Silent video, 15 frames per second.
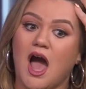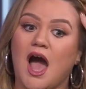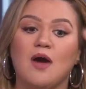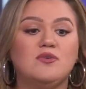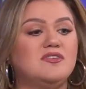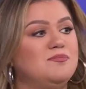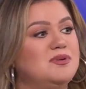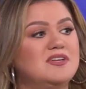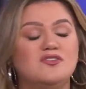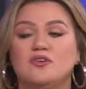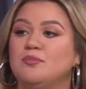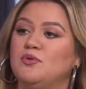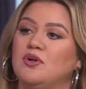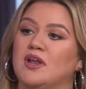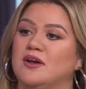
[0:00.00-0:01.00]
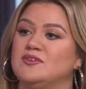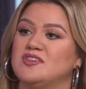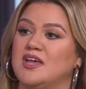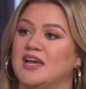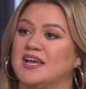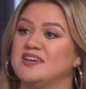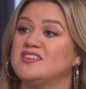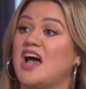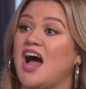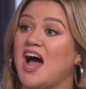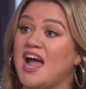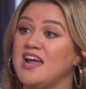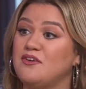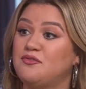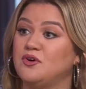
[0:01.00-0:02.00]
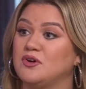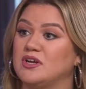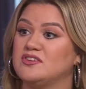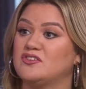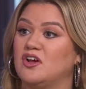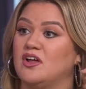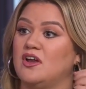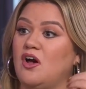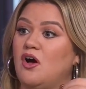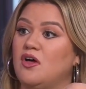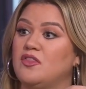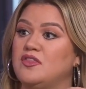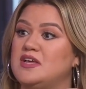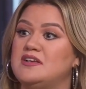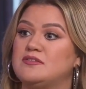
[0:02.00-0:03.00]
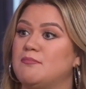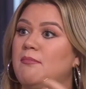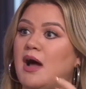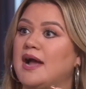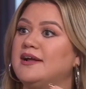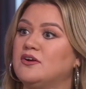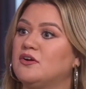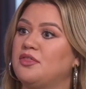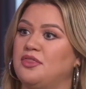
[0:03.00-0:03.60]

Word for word: I was miserable, and I was like, because I had focused on these minor